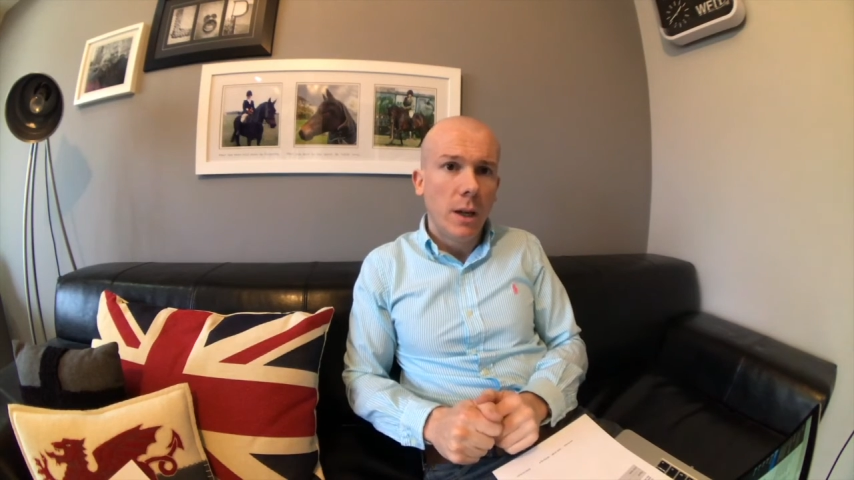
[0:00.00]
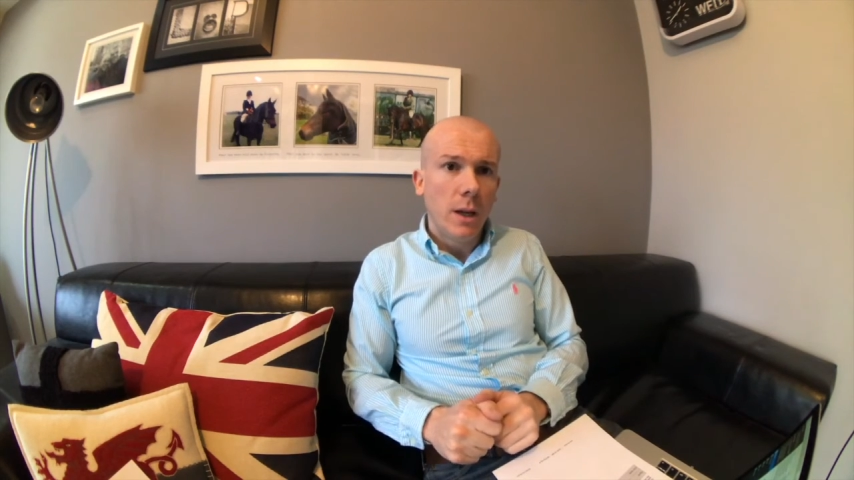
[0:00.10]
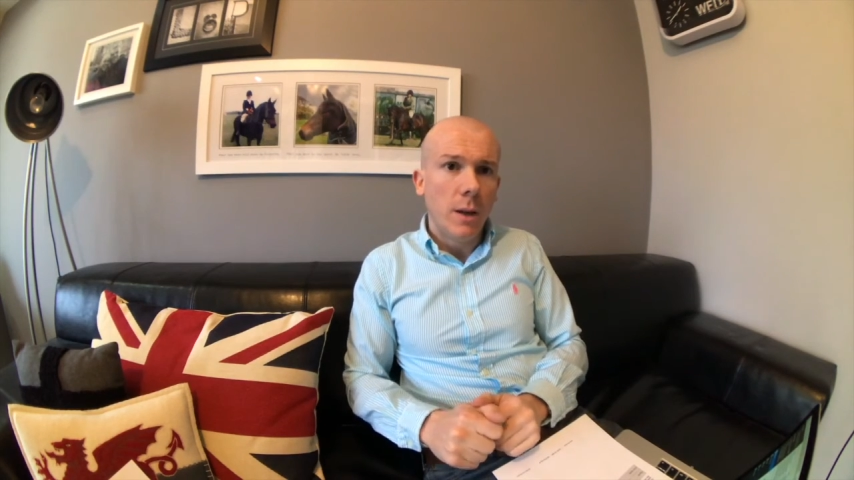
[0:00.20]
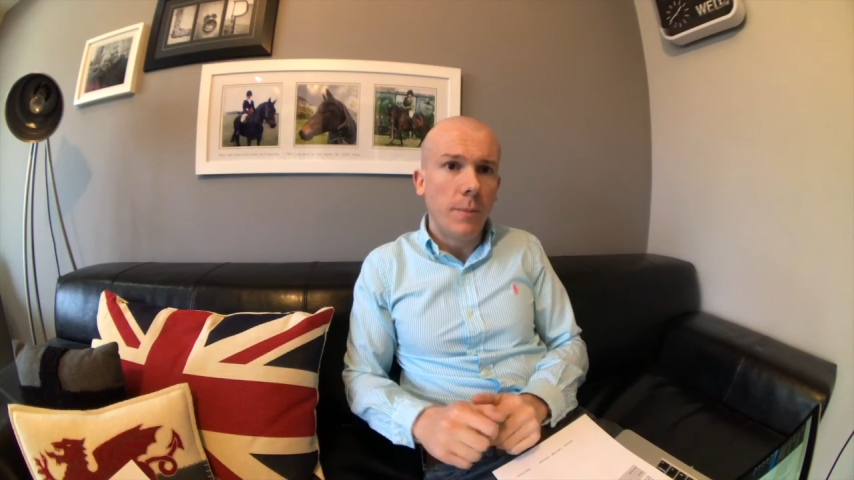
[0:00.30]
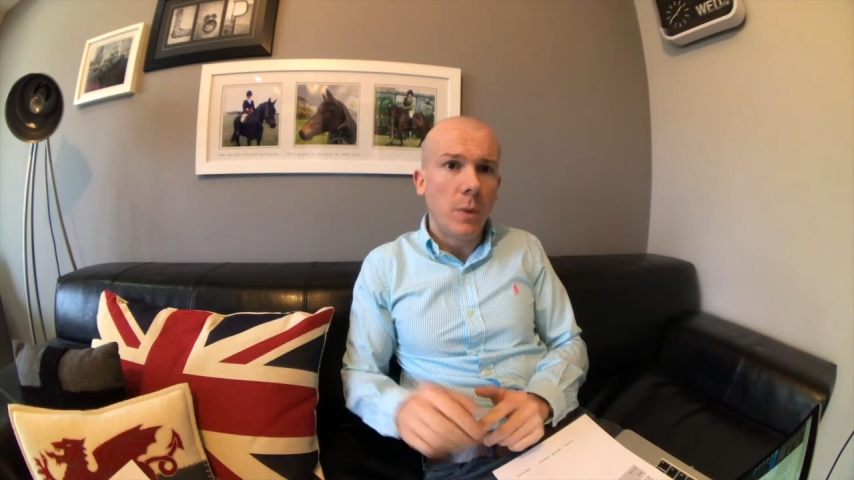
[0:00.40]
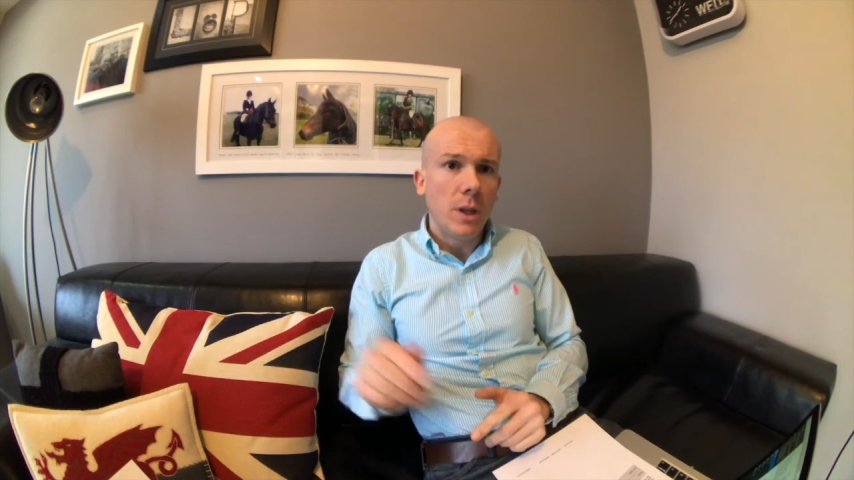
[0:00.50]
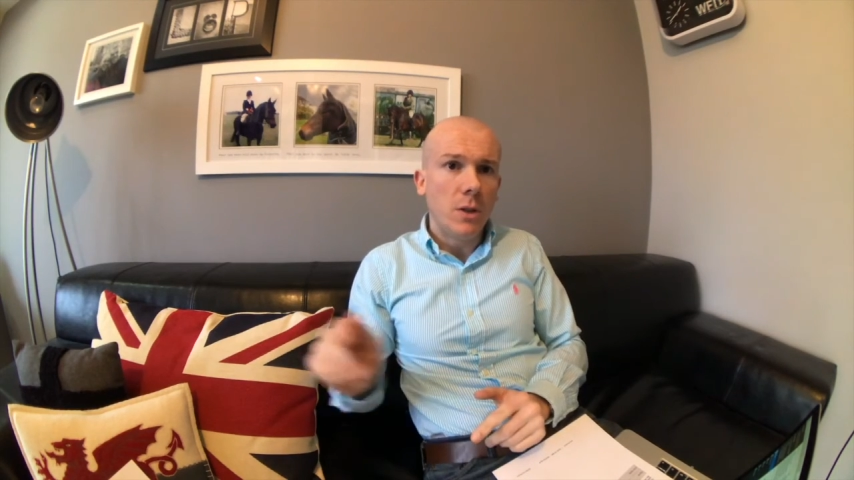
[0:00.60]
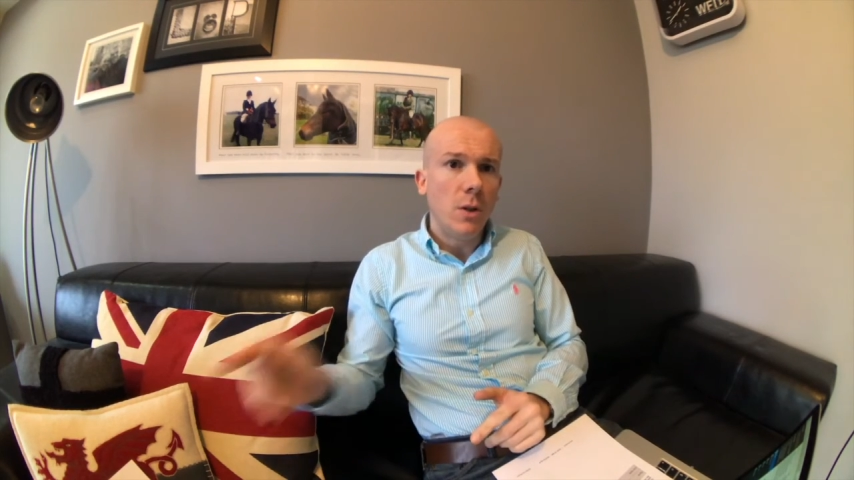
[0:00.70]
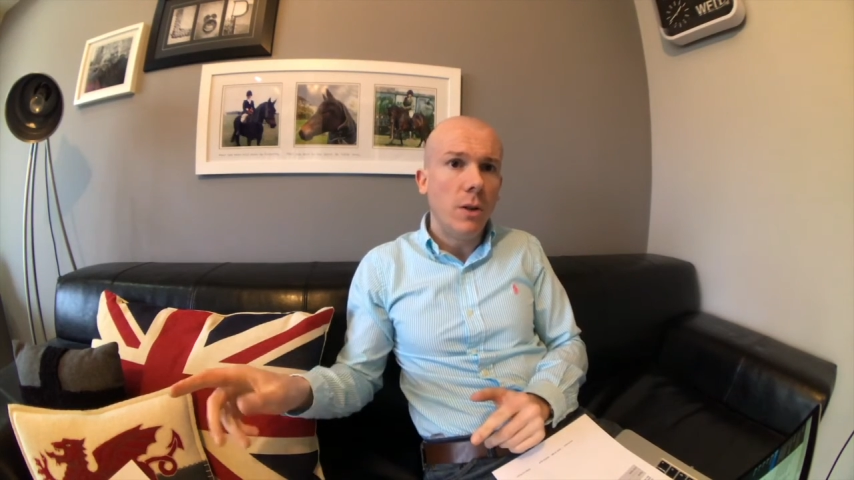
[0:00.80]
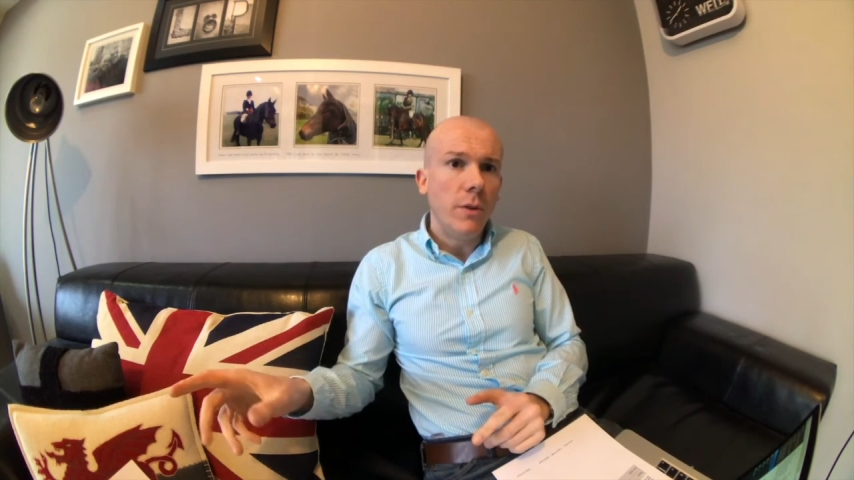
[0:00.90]
There's
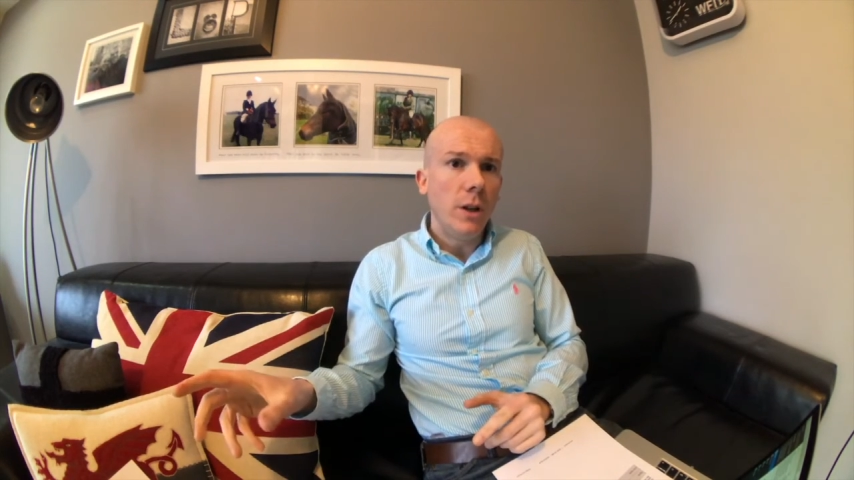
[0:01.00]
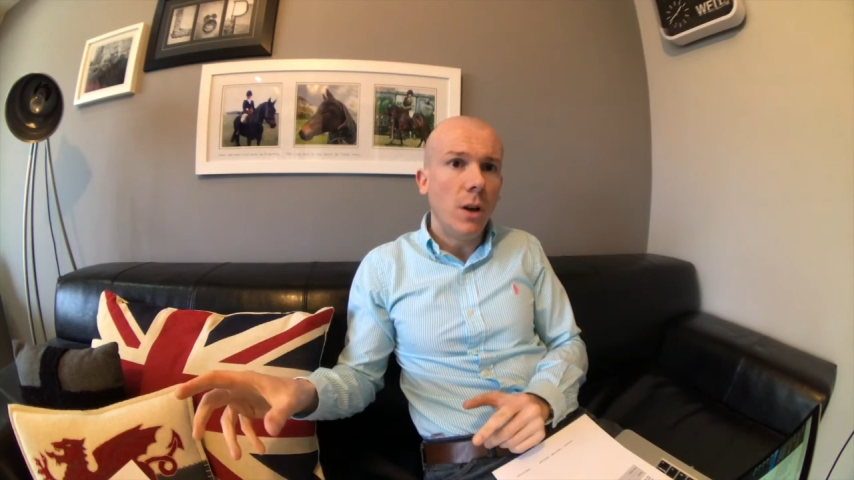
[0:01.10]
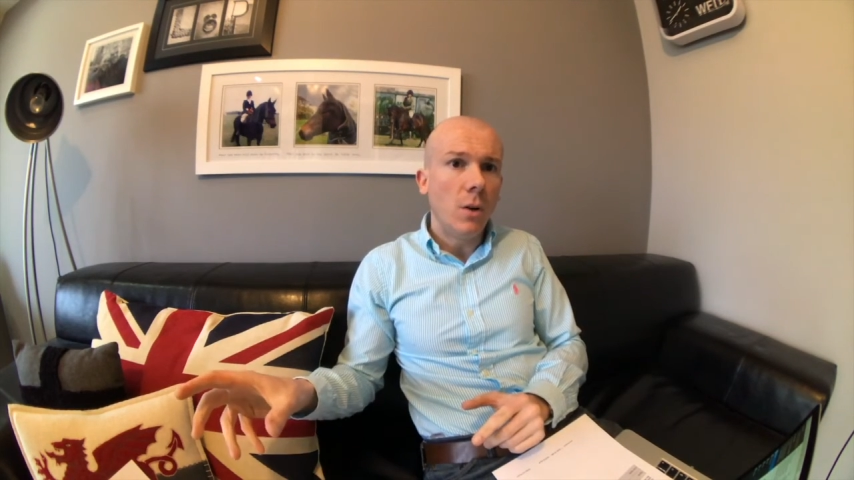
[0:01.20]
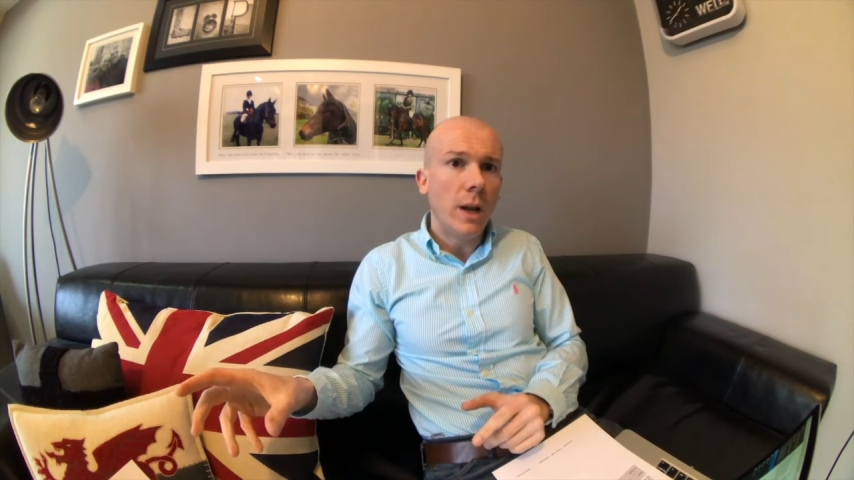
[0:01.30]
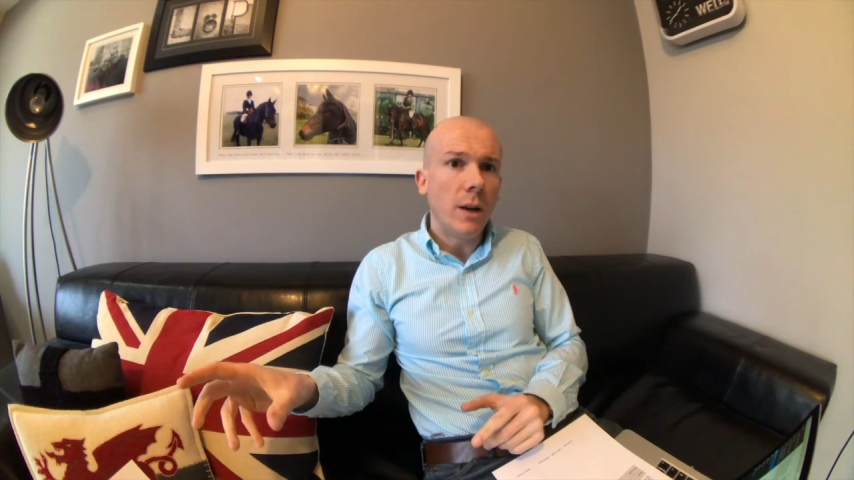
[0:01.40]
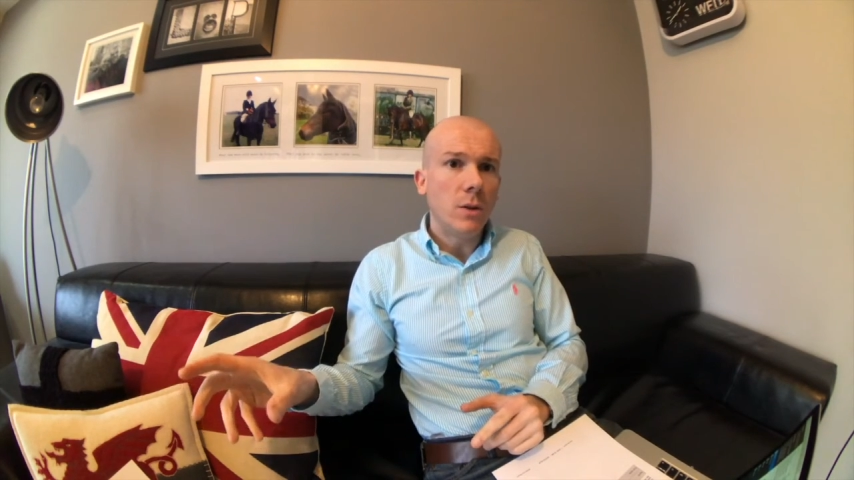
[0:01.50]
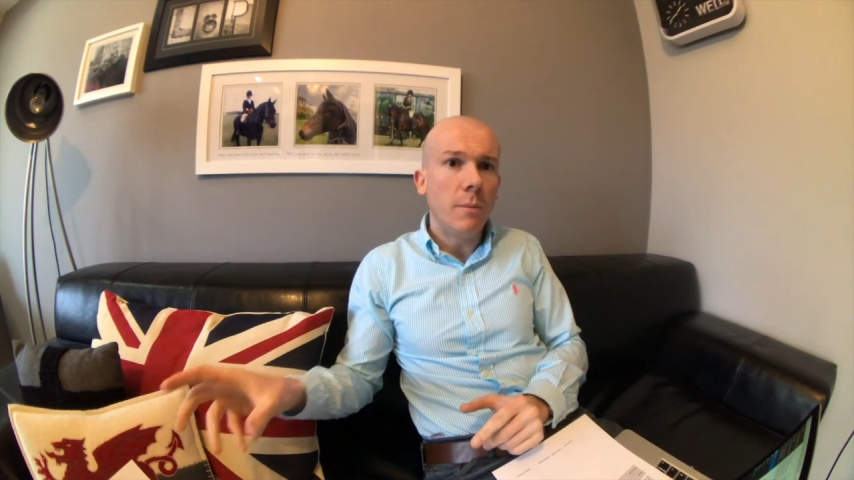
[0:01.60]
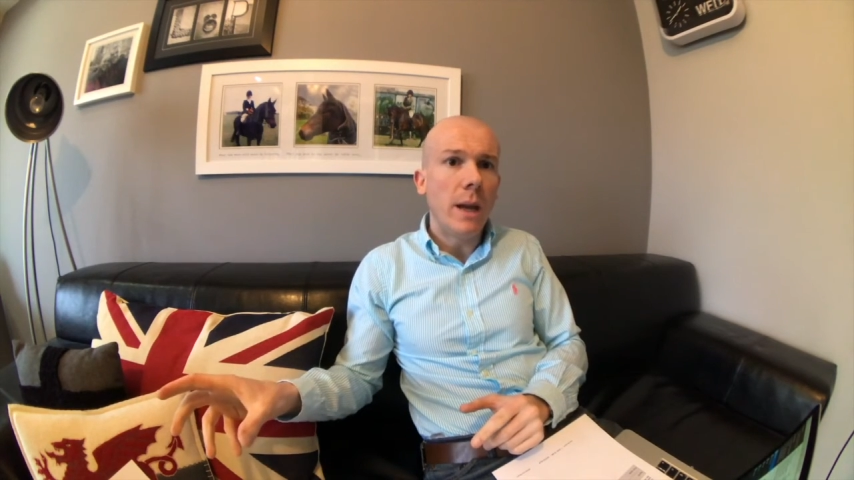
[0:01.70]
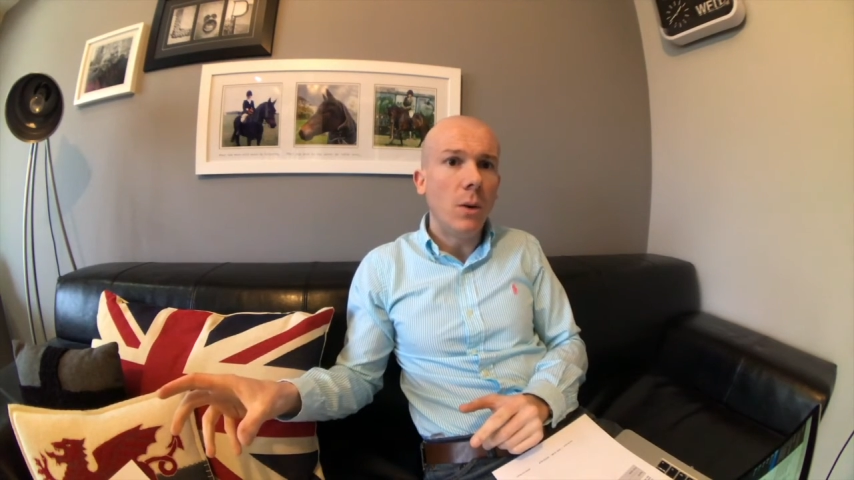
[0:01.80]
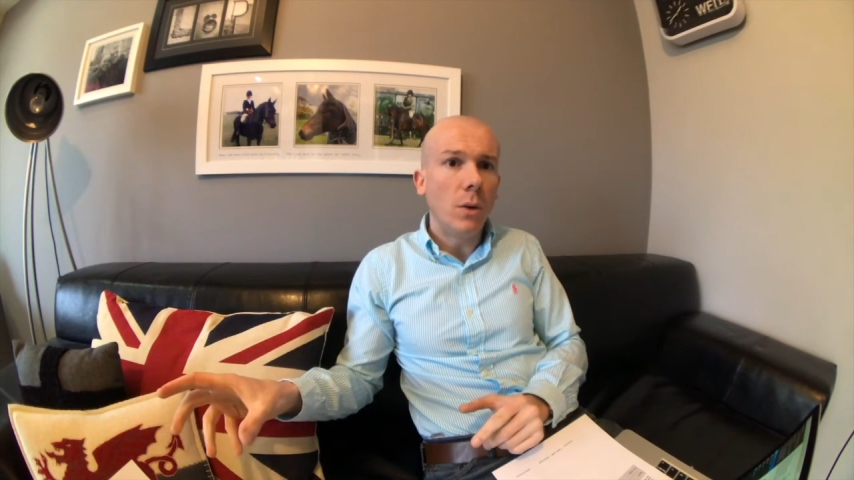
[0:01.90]
another video on how to
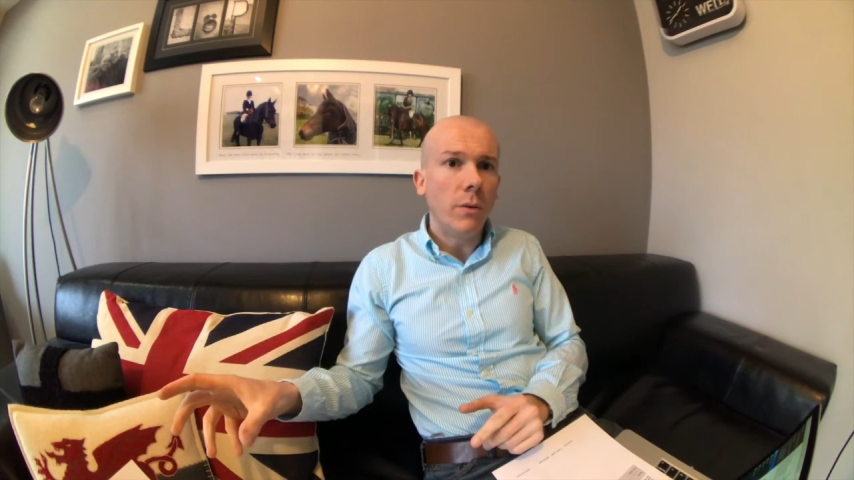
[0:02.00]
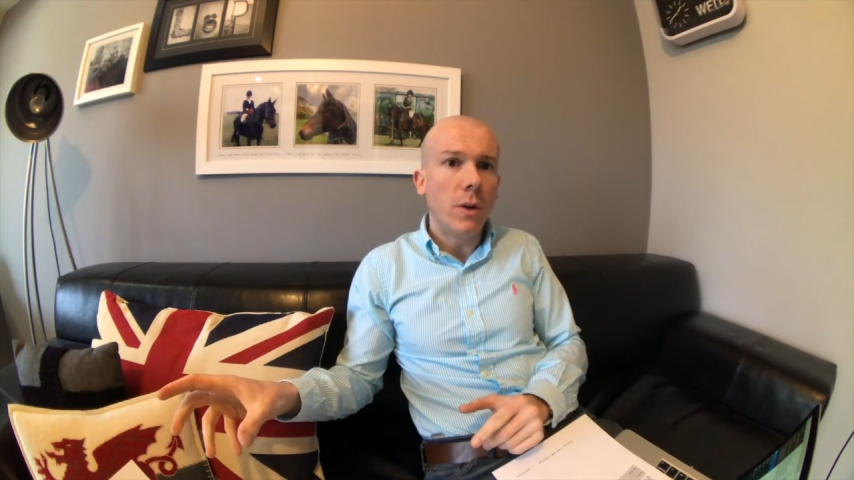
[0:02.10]
make one of